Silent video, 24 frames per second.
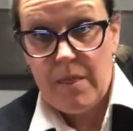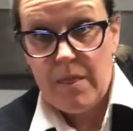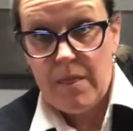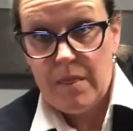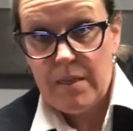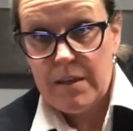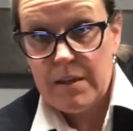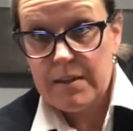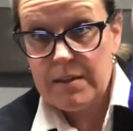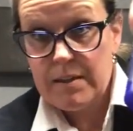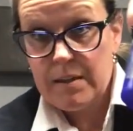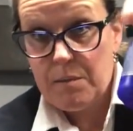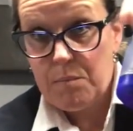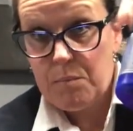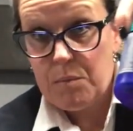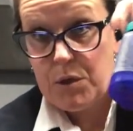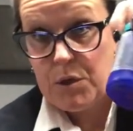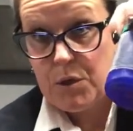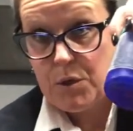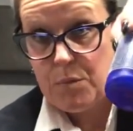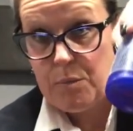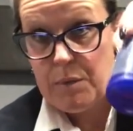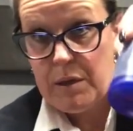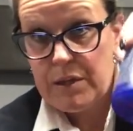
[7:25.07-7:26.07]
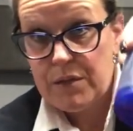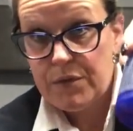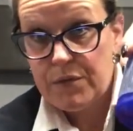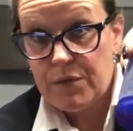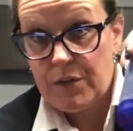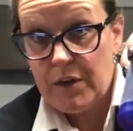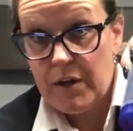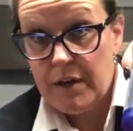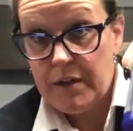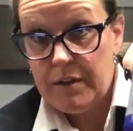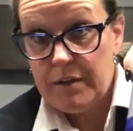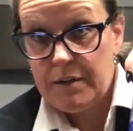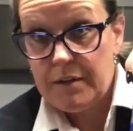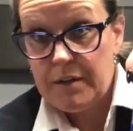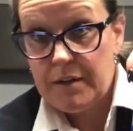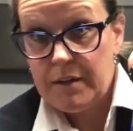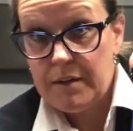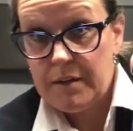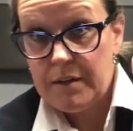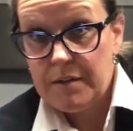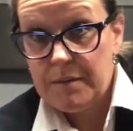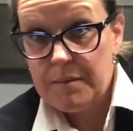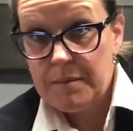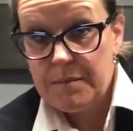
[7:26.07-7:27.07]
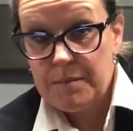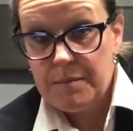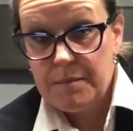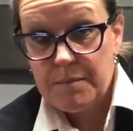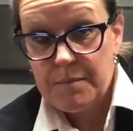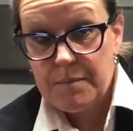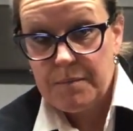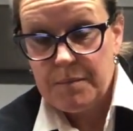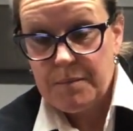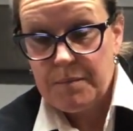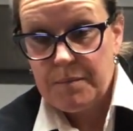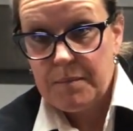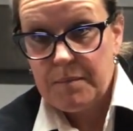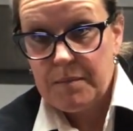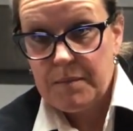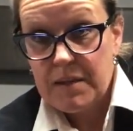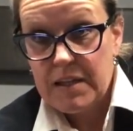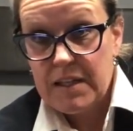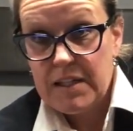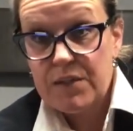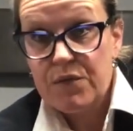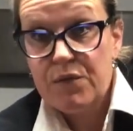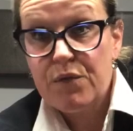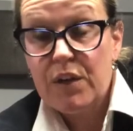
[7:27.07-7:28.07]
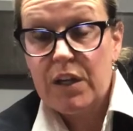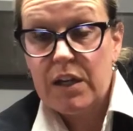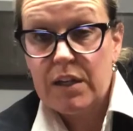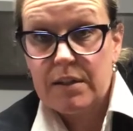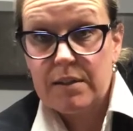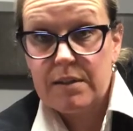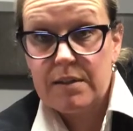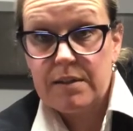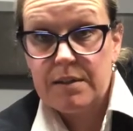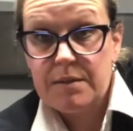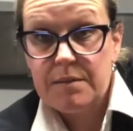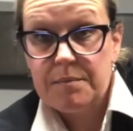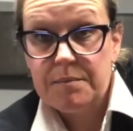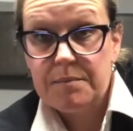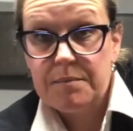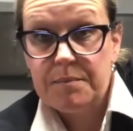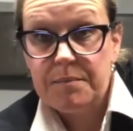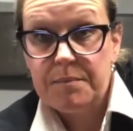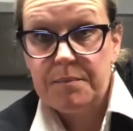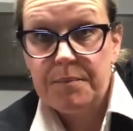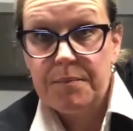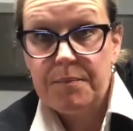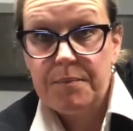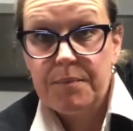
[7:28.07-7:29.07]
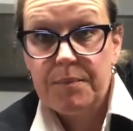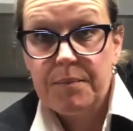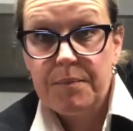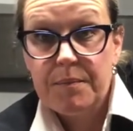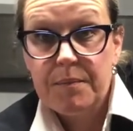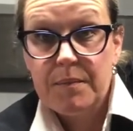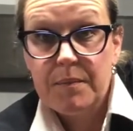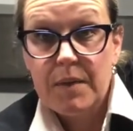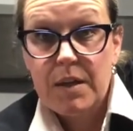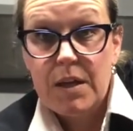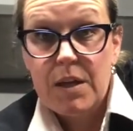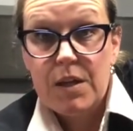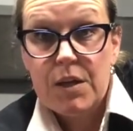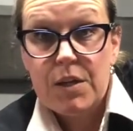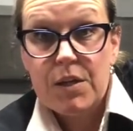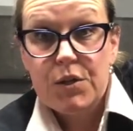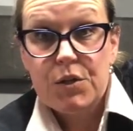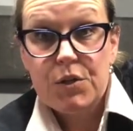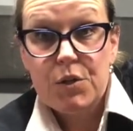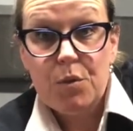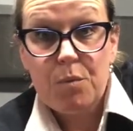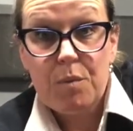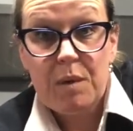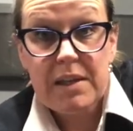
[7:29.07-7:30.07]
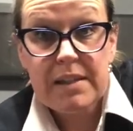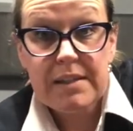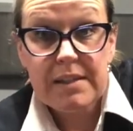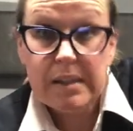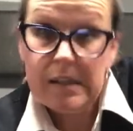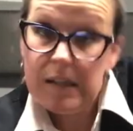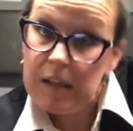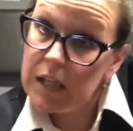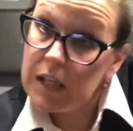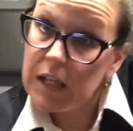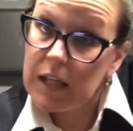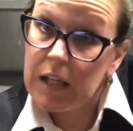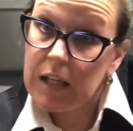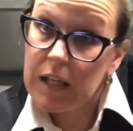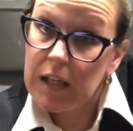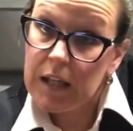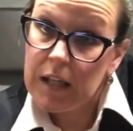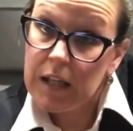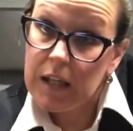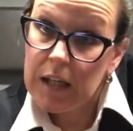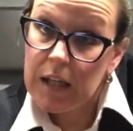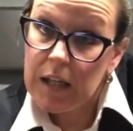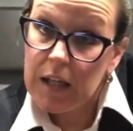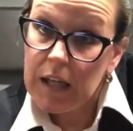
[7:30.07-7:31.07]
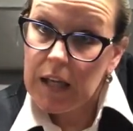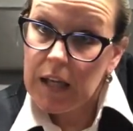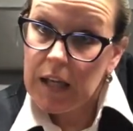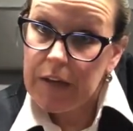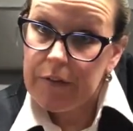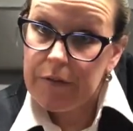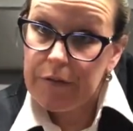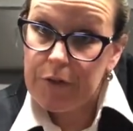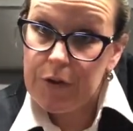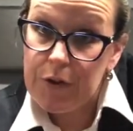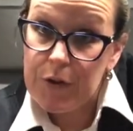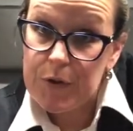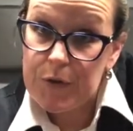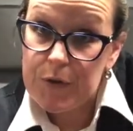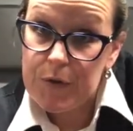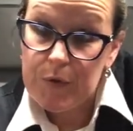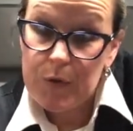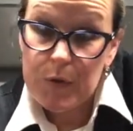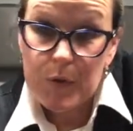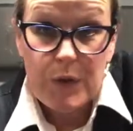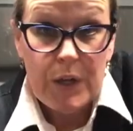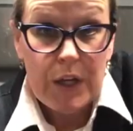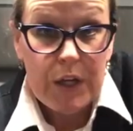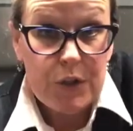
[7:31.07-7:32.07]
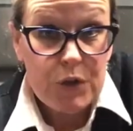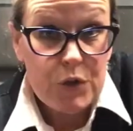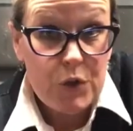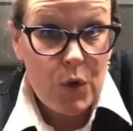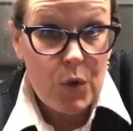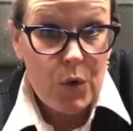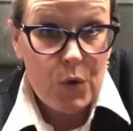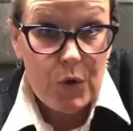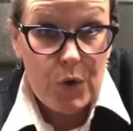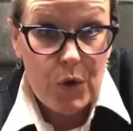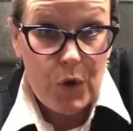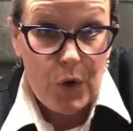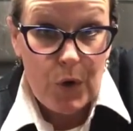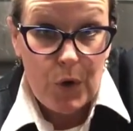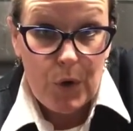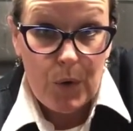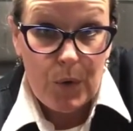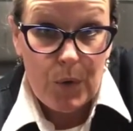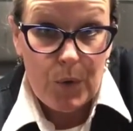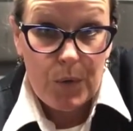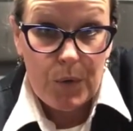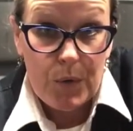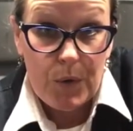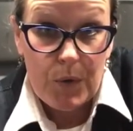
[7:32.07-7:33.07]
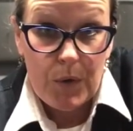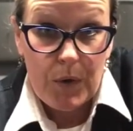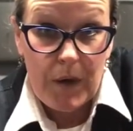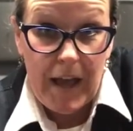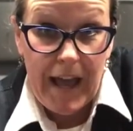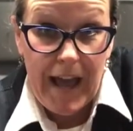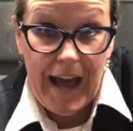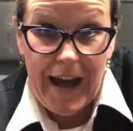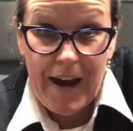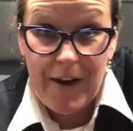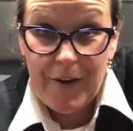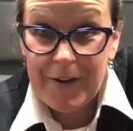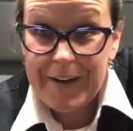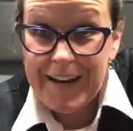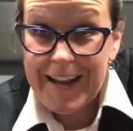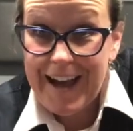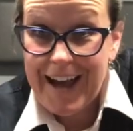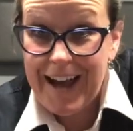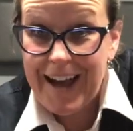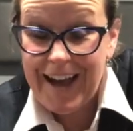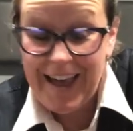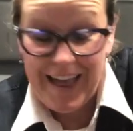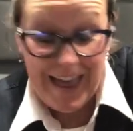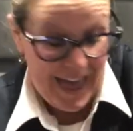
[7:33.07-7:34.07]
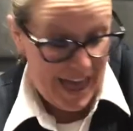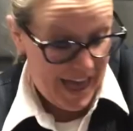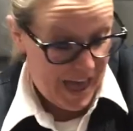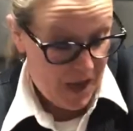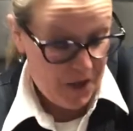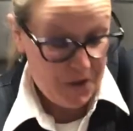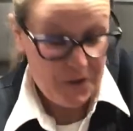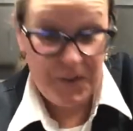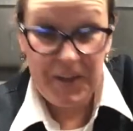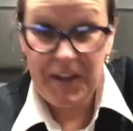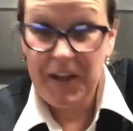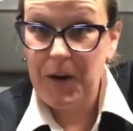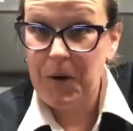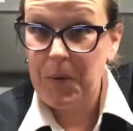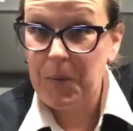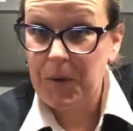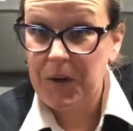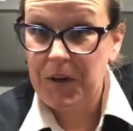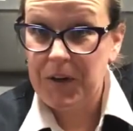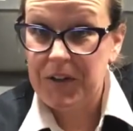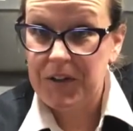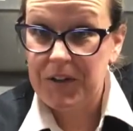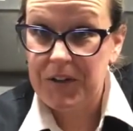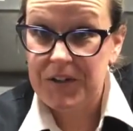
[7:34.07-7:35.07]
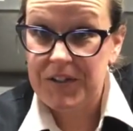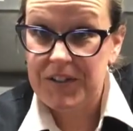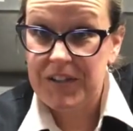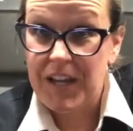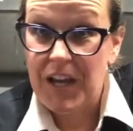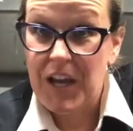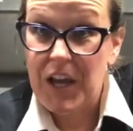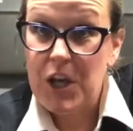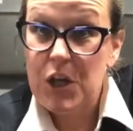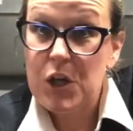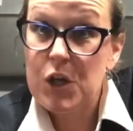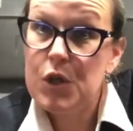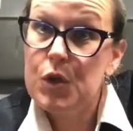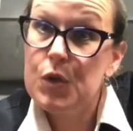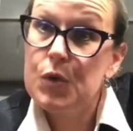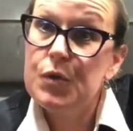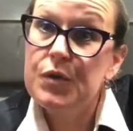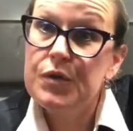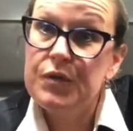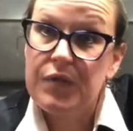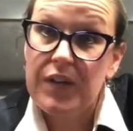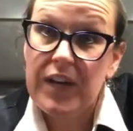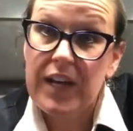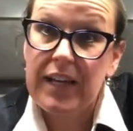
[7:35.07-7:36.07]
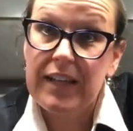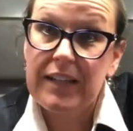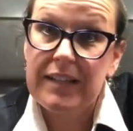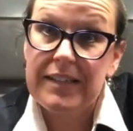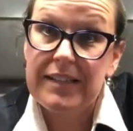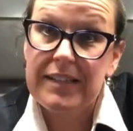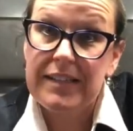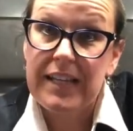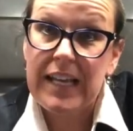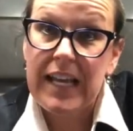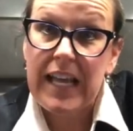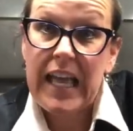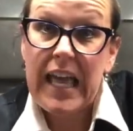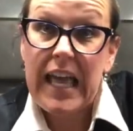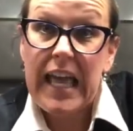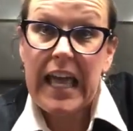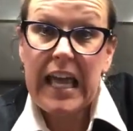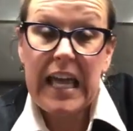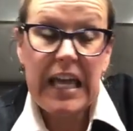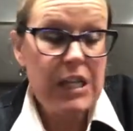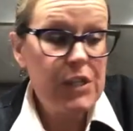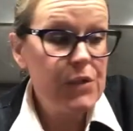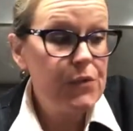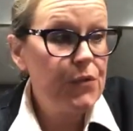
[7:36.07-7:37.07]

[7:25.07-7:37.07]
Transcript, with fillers: this can be your best friend. It's Vicks. So basically, for those of you that don't know how healthcare workers use Vicks, it's